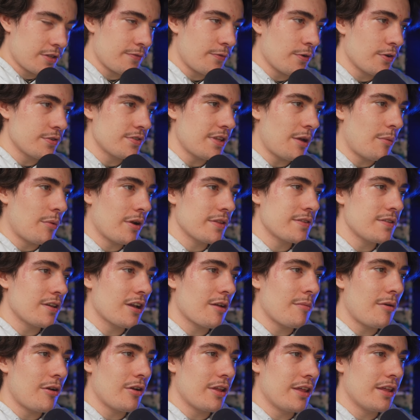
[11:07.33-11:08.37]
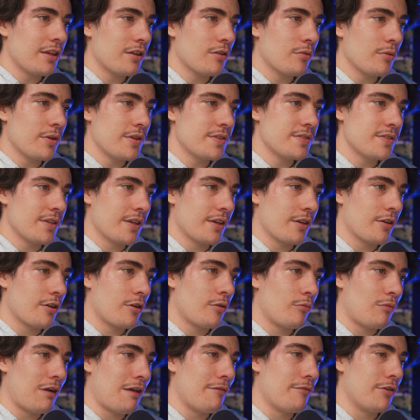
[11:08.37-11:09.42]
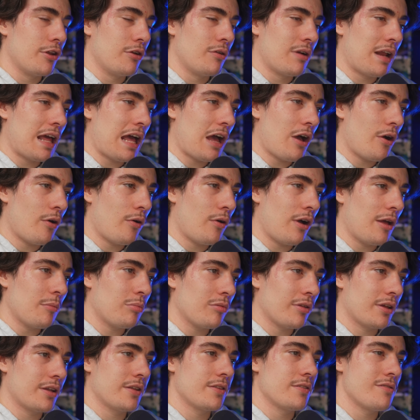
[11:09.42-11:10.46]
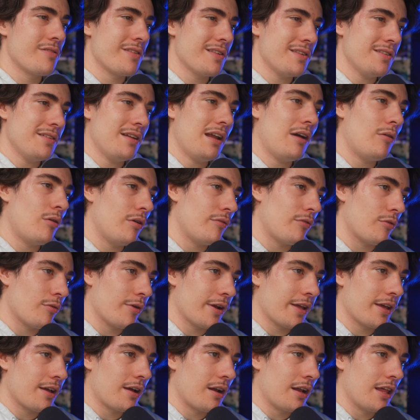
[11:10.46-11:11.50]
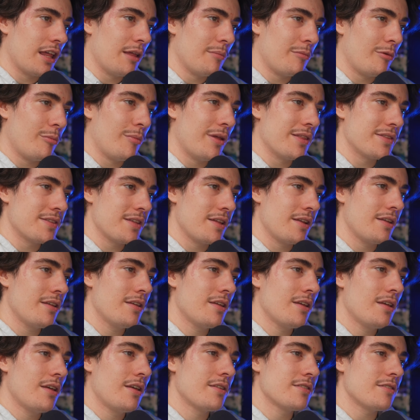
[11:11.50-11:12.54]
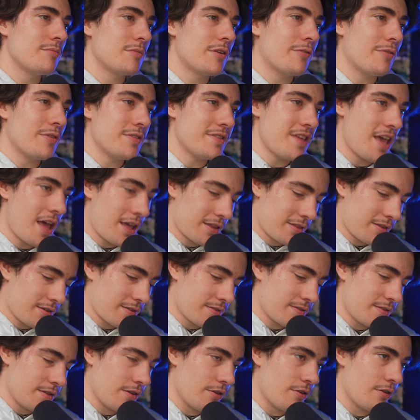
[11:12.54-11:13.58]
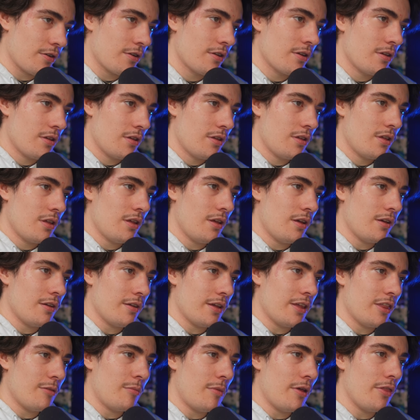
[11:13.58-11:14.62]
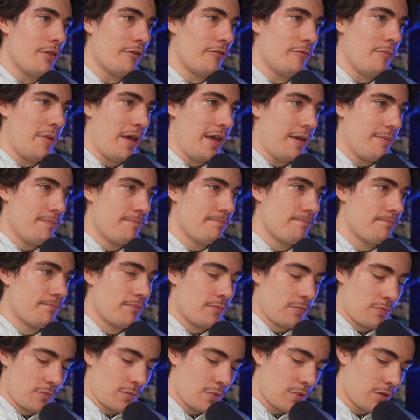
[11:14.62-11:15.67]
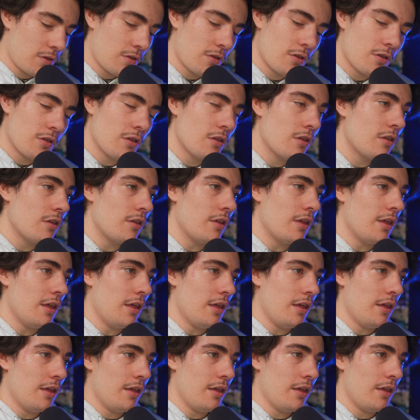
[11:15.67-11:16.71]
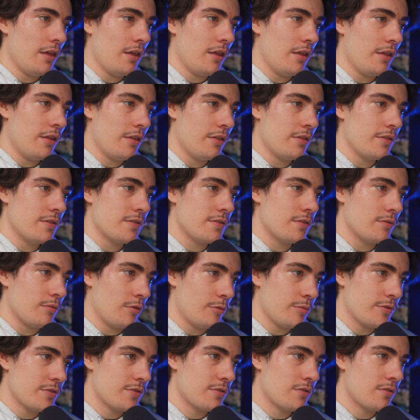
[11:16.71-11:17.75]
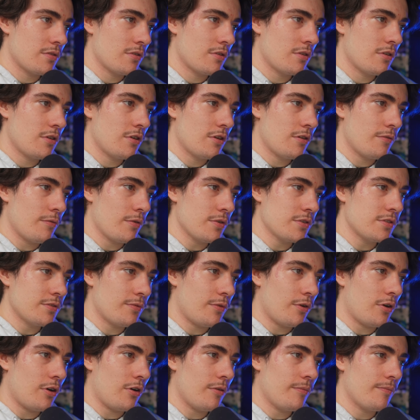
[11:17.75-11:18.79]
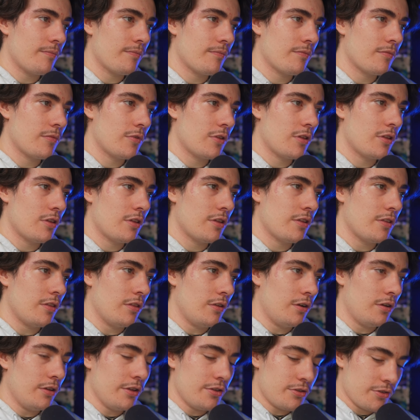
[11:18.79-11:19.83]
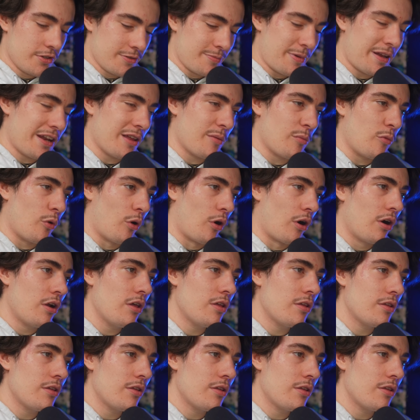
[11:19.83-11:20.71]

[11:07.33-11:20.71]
first I want to talk about increasing revenue and how I plan to do this, and how I've already kind of implemented some different tactics here in the month of May. And first of all, literally just spending more.